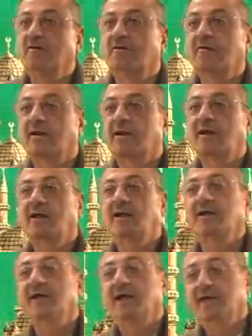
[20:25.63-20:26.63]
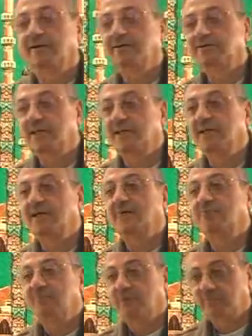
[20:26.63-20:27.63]
our understanding
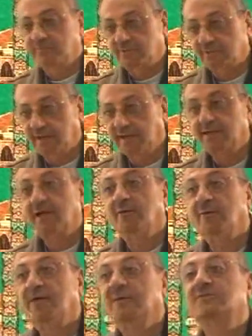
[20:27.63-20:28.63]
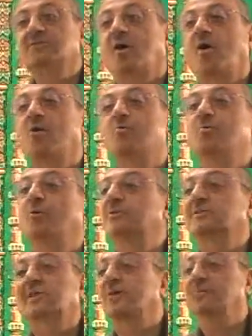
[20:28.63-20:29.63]
of mubtada and khabar is
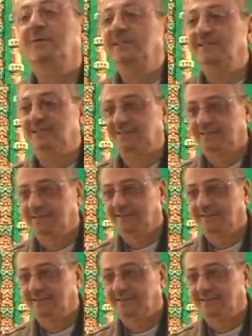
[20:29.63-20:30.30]
almost complete.